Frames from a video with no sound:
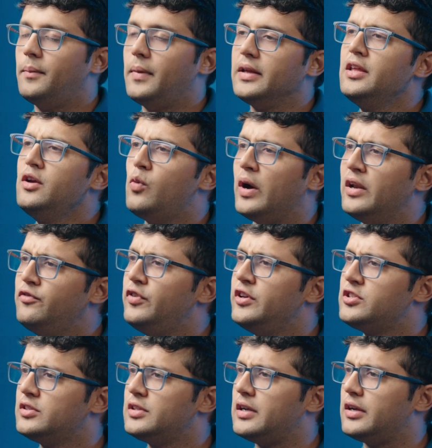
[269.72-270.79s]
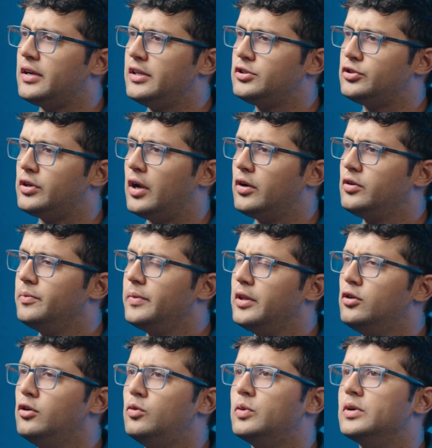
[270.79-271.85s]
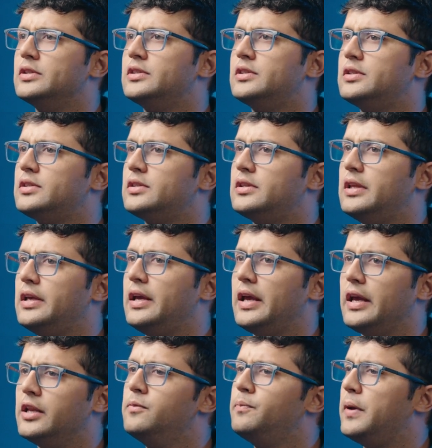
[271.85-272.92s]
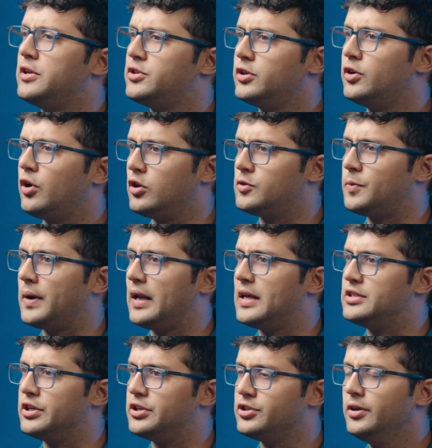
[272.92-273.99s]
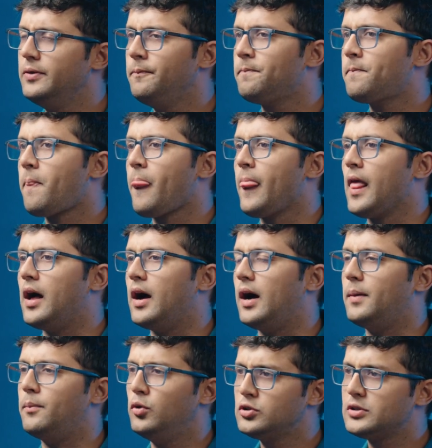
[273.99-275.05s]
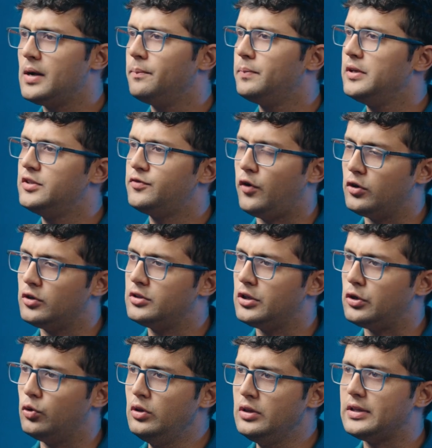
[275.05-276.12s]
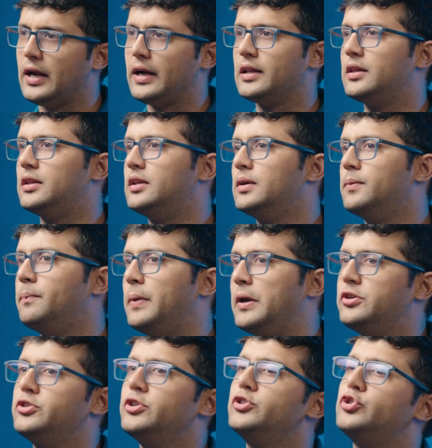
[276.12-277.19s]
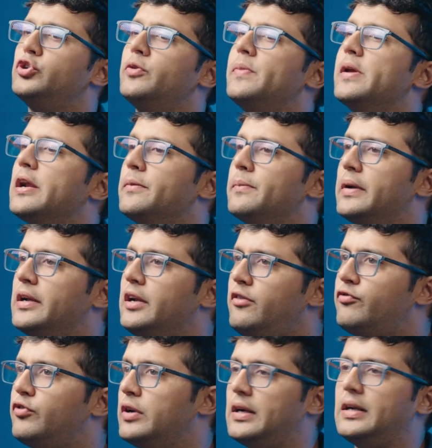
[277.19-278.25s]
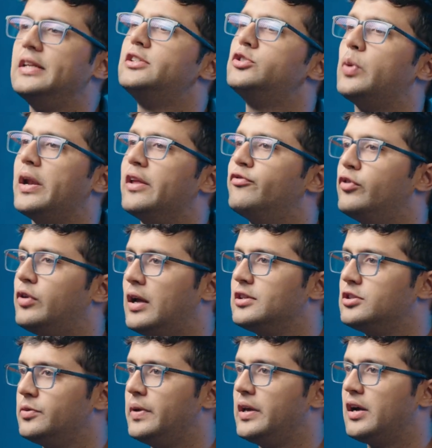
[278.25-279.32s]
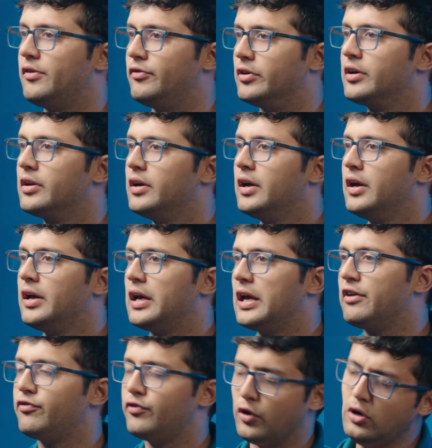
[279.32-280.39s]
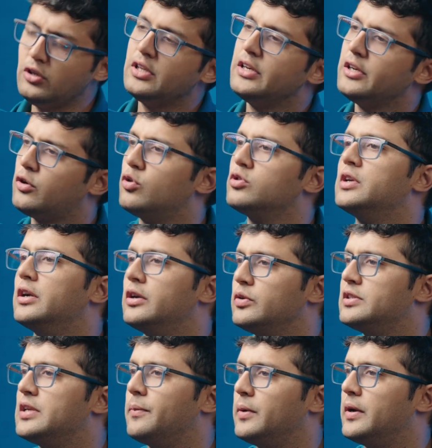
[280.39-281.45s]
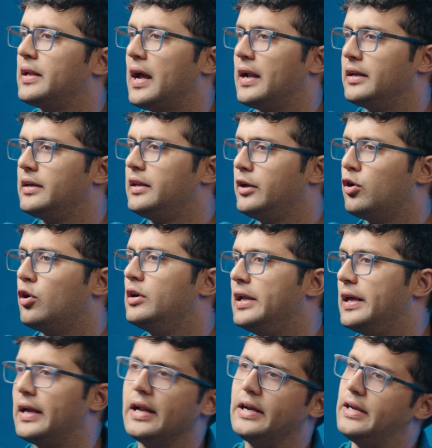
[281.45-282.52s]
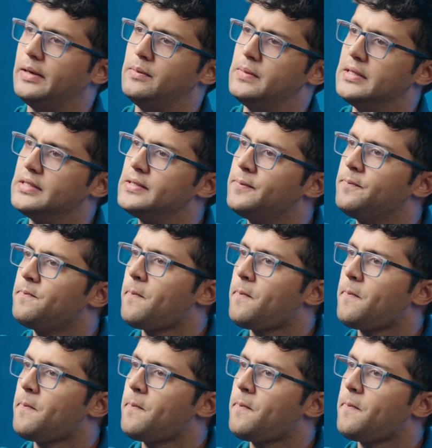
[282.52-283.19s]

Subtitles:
I think one feature that really stood out to me though was the inpatient hospitalization. Most companies follow the rule that the patient should be admitted for at least 24 hours to be covered. If not, then it goes onto a separate category called daycare treatments.